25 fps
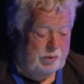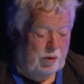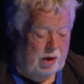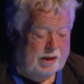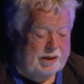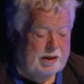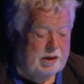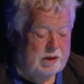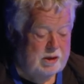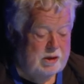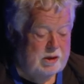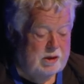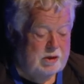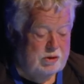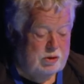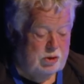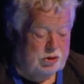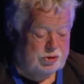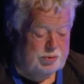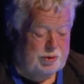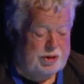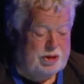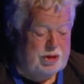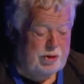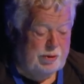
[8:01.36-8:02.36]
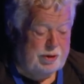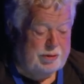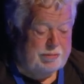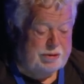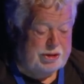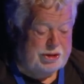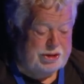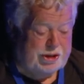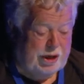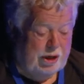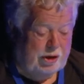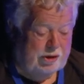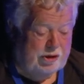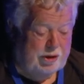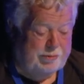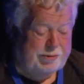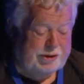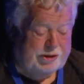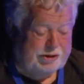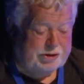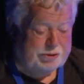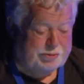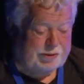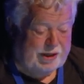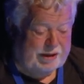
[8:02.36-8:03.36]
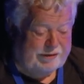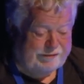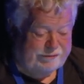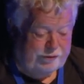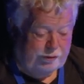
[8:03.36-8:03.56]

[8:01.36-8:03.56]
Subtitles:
the way, of course, we knew it was Charlotte because we had